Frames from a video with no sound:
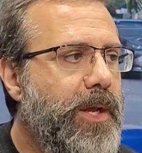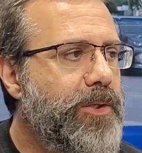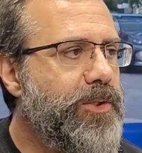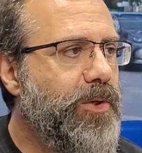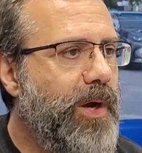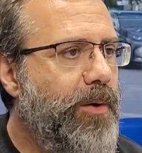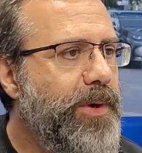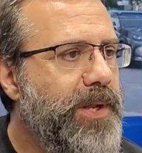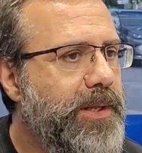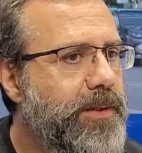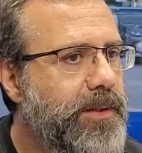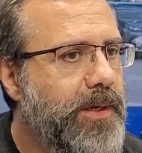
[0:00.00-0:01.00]
So I
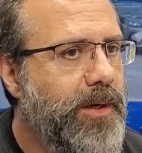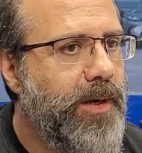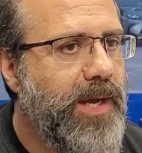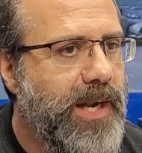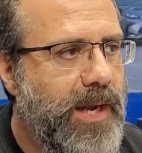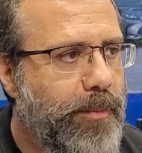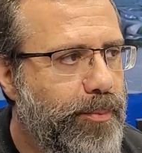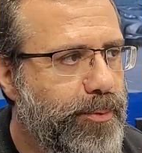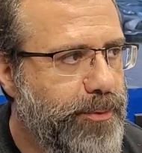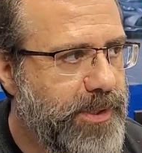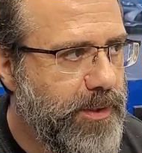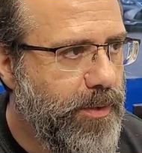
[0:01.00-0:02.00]
went in there and I
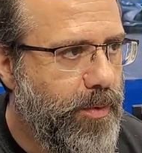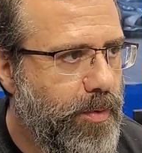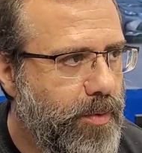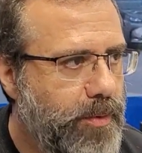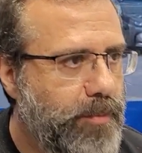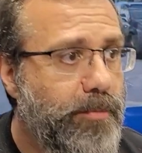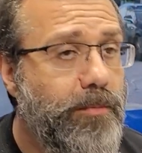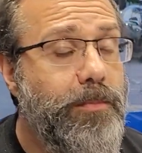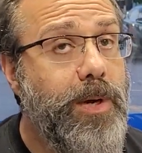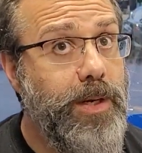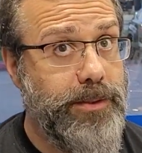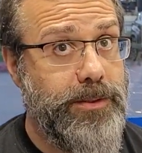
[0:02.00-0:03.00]
pre-ordered
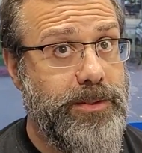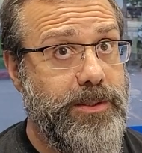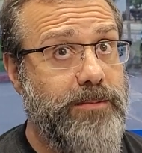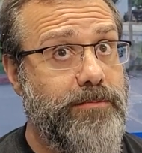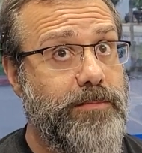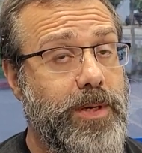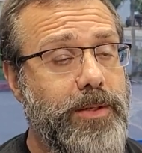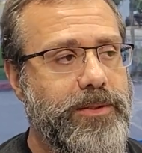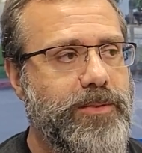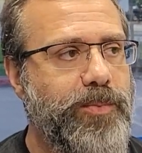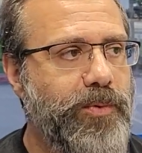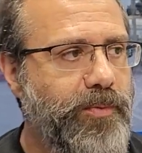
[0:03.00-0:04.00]
months and
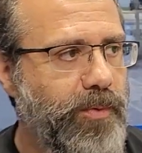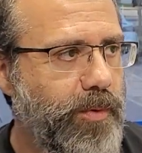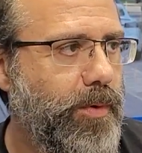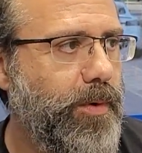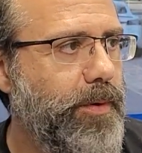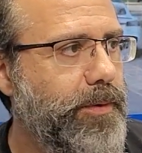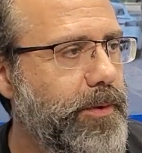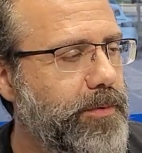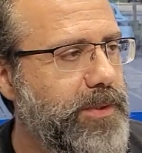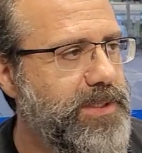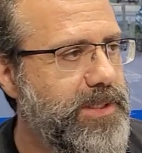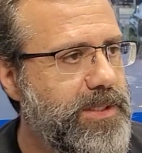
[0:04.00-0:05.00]
months before the
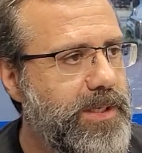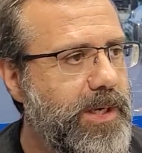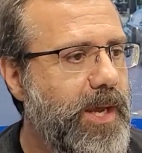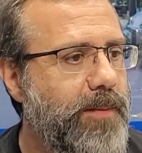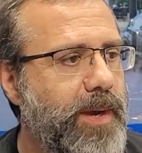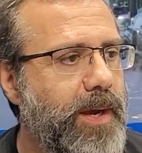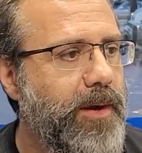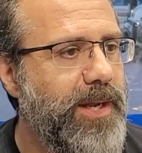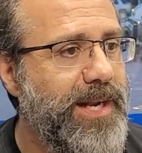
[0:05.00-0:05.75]
360 came out,